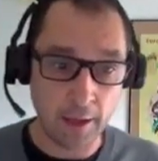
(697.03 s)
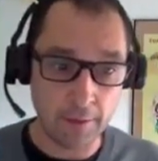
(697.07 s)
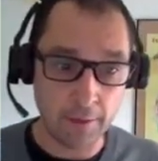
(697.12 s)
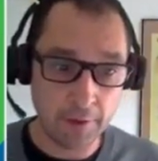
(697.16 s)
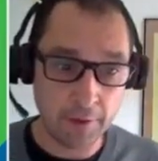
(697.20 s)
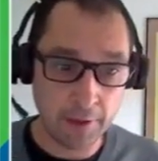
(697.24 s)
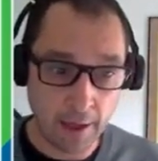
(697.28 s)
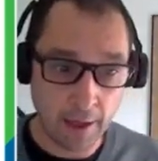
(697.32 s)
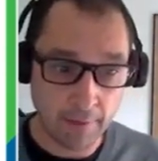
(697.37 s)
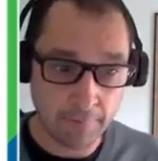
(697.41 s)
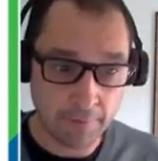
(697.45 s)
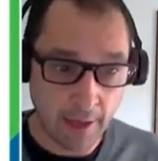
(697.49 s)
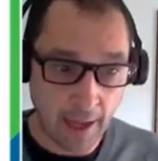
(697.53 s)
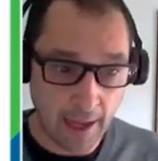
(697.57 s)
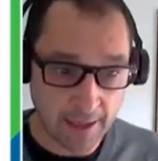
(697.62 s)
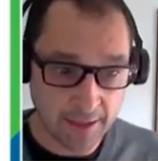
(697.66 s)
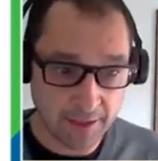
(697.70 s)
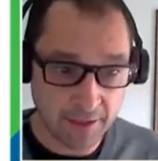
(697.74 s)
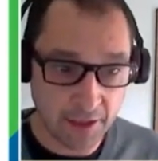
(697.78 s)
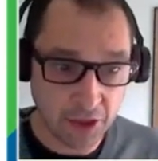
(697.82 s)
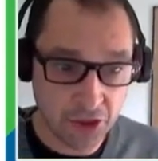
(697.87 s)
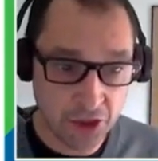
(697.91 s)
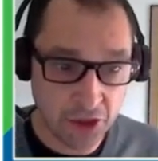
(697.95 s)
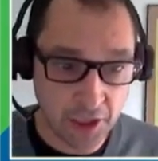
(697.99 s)
and we have
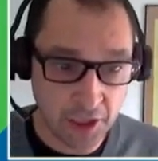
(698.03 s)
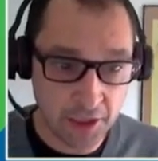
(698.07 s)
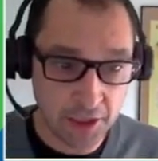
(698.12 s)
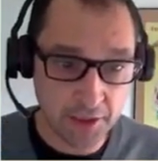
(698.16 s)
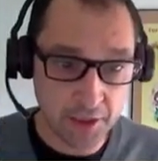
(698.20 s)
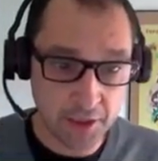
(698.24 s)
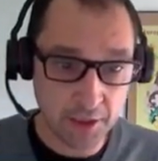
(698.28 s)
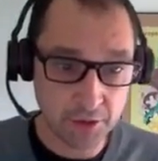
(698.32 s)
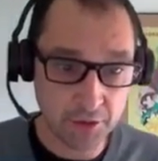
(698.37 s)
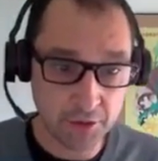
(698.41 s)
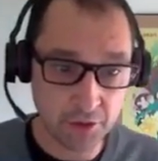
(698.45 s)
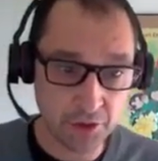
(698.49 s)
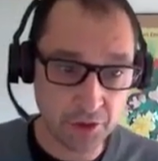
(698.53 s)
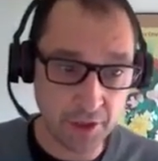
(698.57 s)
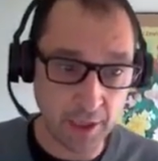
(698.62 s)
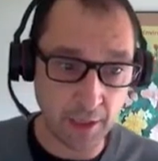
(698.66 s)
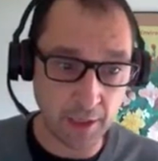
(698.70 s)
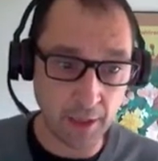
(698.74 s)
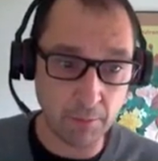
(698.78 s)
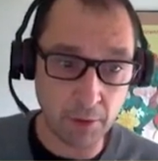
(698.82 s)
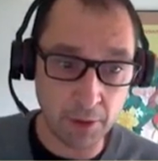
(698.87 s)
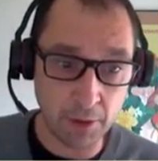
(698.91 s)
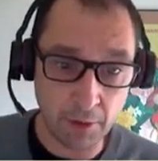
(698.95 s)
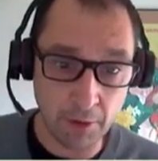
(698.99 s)
SDGs,
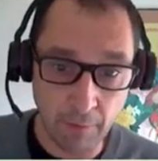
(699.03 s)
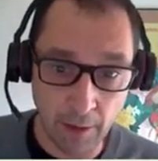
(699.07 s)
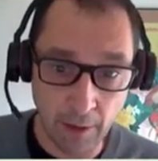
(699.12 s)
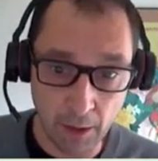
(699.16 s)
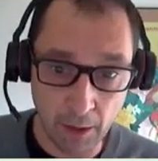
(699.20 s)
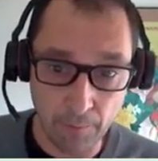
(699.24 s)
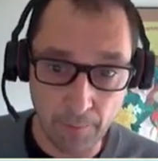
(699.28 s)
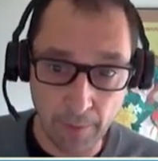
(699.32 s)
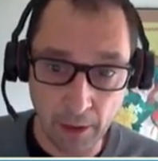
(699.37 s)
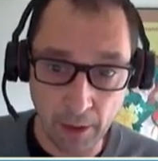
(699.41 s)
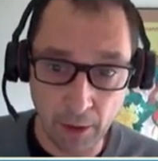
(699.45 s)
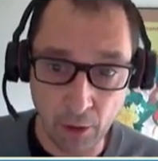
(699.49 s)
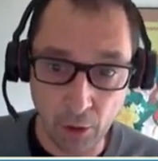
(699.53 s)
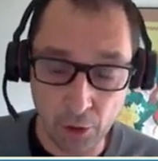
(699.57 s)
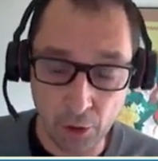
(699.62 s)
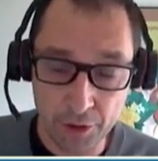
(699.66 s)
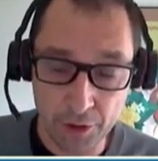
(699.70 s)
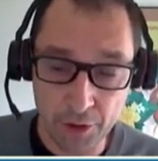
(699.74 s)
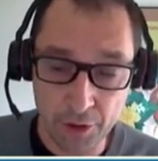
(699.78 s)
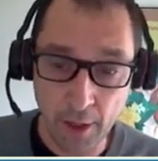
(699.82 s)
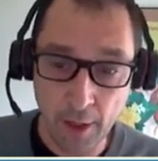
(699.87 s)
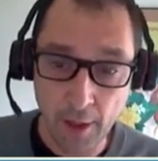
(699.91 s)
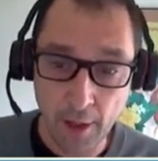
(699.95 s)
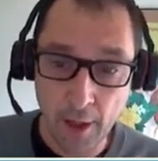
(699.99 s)
Sustainable Development
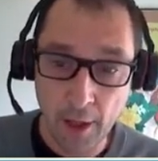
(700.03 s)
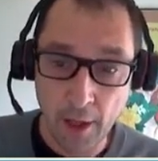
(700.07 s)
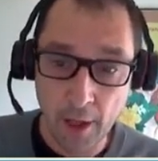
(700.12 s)
Goals.